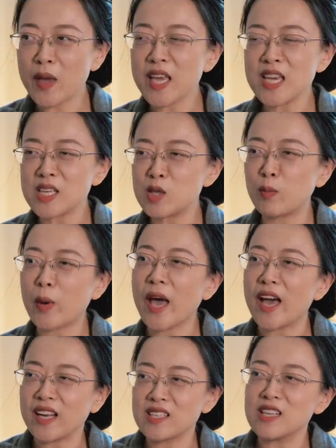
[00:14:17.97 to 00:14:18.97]
We
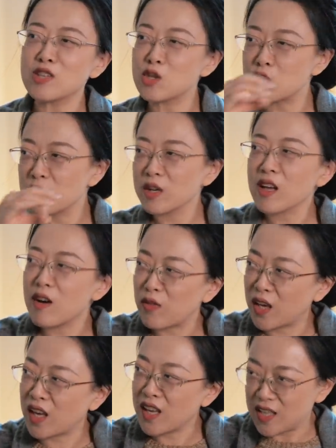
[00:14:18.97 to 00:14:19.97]
expect a string
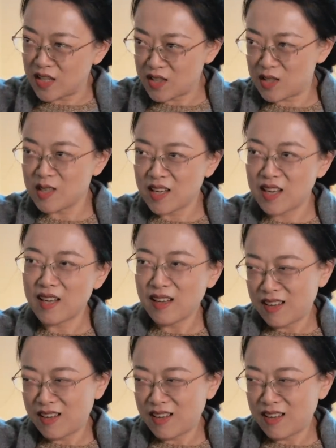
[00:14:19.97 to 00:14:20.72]
of kids